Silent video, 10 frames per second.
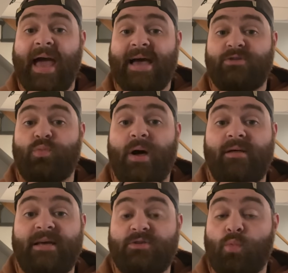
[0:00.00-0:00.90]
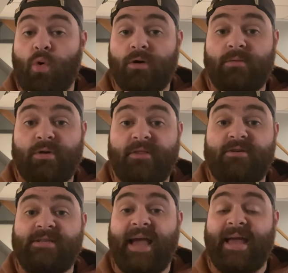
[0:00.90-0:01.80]
as well as Warner
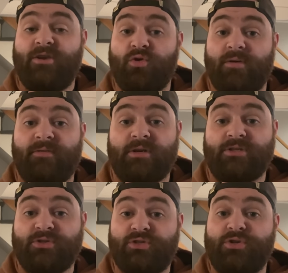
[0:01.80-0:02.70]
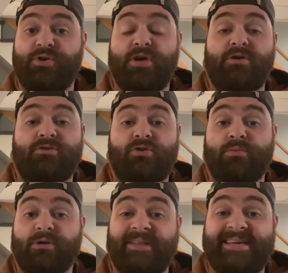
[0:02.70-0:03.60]
Brothers and Universal Studios to
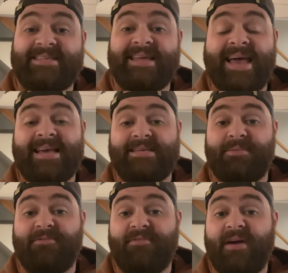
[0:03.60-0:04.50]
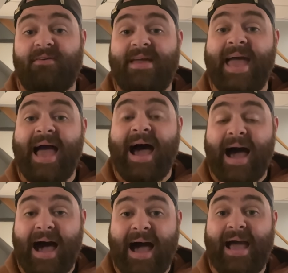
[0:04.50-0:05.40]
release some very
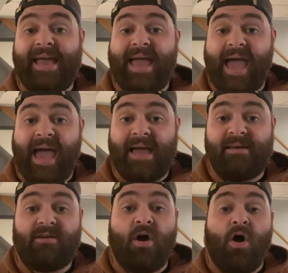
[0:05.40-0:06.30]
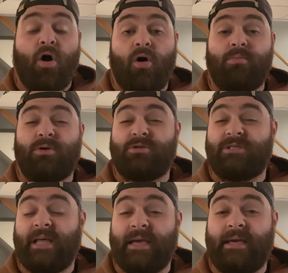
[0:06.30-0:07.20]
high-end,
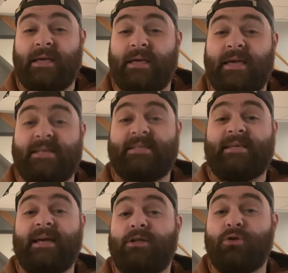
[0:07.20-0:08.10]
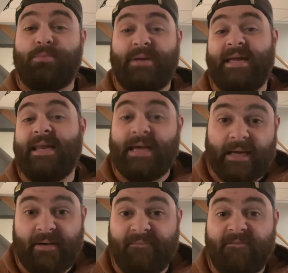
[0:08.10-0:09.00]
almost like
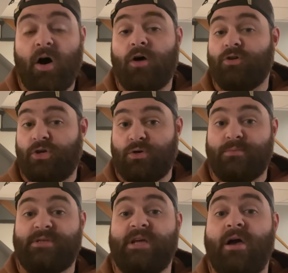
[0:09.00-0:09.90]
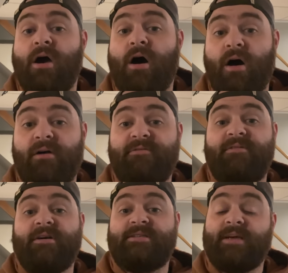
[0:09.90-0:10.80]
encyclopedic volumes
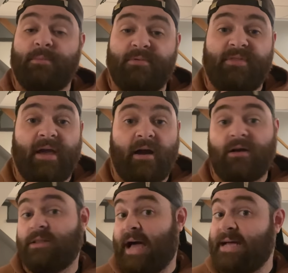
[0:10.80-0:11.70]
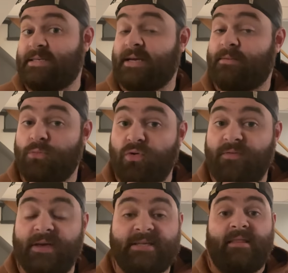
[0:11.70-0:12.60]
of some of their classic
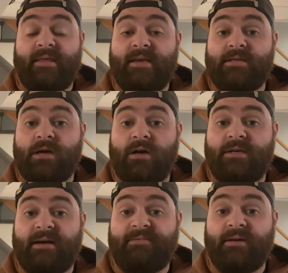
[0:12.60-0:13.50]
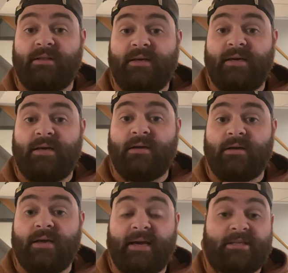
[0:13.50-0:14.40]
movies. These are definitely
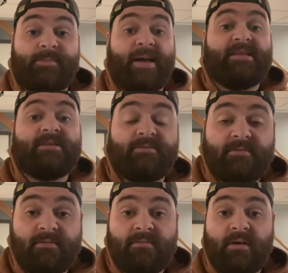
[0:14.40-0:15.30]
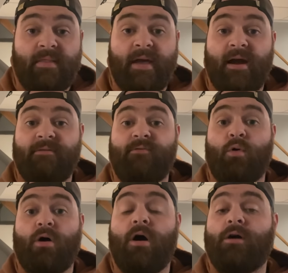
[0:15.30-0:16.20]
expensive. They're
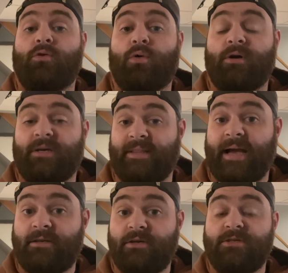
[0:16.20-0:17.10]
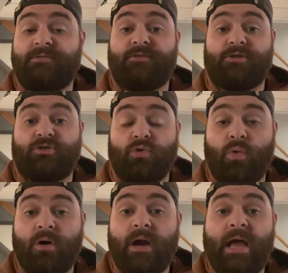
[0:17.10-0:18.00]
for hardcore collectors, for
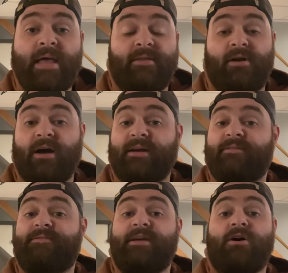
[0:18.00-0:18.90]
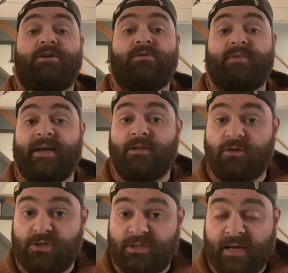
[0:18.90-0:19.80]
sure. They're not gonna fit on your
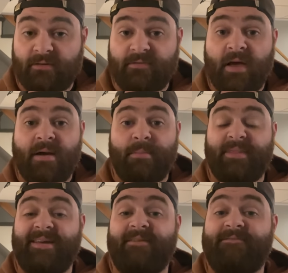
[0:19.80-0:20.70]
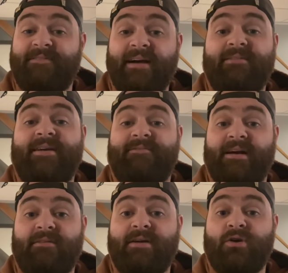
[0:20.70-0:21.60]
regular shelf, but they're very,
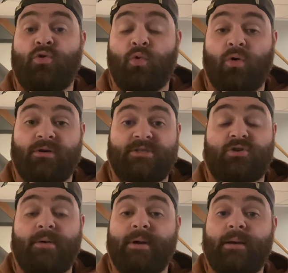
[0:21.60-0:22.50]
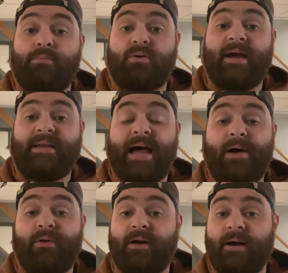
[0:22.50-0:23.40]
very cool. And so I'm gonna break
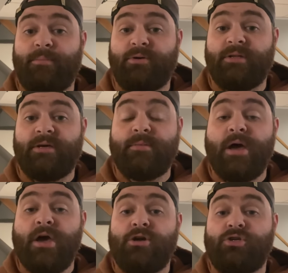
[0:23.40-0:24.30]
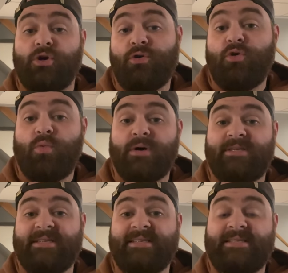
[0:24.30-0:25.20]
down a couple of them, show you
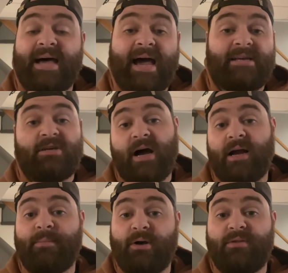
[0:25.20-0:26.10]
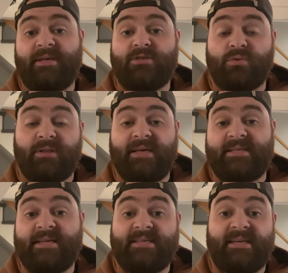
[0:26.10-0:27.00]
what's inside, talk about these
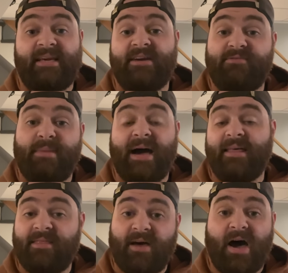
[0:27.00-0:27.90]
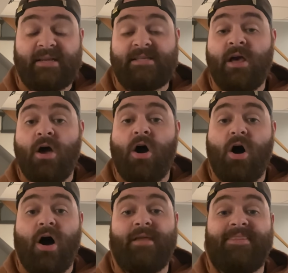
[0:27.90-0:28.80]
releases, and give my thoughts
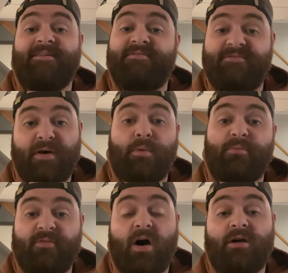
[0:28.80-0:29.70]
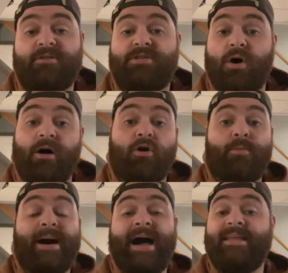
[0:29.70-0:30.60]
on the Film Vault. So I'll go
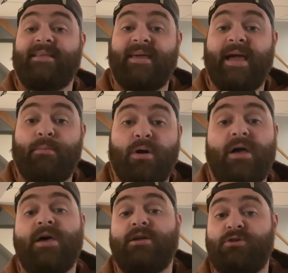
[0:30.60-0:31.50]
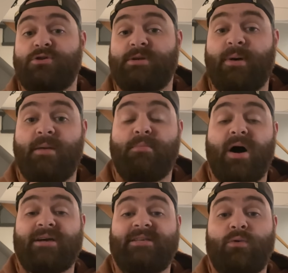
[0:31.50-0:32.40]
behind the camera, do some
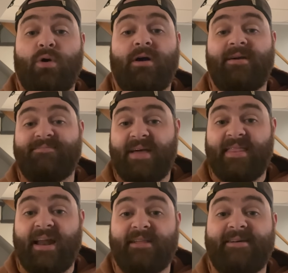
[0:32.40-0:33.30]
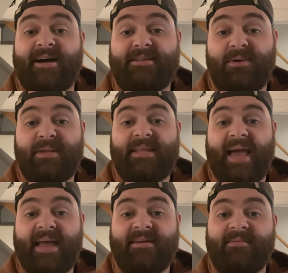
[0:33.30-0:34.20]
unboxing work, and then I'll talk to you at the
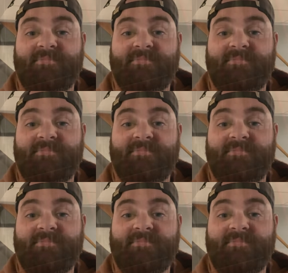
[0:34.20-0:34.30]
end.